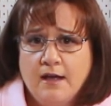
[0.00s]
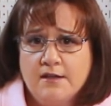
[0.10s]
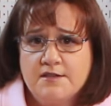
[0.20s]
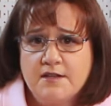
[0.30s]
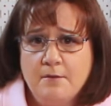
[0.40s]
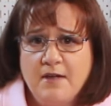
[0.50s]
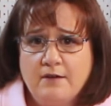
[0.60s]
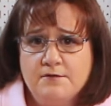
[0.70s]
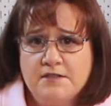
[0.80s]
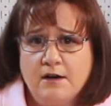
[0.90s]
and some
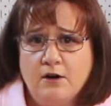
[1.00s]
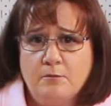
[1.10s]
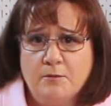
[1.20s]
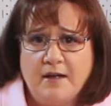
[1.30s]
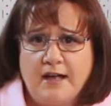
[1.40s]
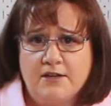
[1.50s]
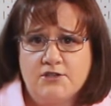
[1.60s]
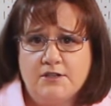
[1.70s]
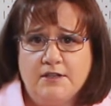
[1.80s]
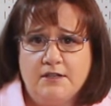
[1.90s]
have terrible
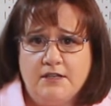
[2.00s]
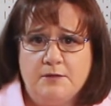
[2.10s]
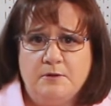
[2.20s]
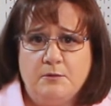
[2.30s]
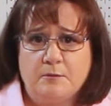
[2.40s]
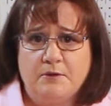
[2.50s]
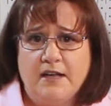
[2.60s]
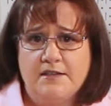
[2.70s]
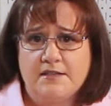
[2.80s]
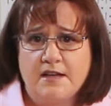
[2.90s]
packaging that need to be
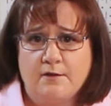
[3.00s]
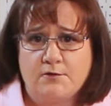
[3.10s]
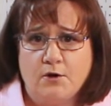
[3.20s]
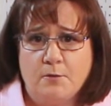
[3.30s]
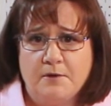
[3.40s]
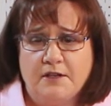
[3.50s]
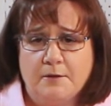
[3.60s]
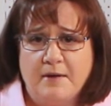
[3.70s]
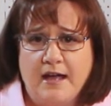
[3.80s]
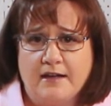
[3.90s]
replaced after opening the
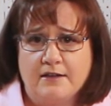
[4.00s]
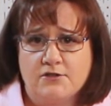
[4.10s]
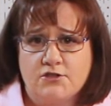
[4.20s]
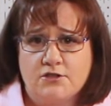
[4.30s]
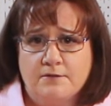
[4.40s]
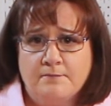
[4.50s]
package.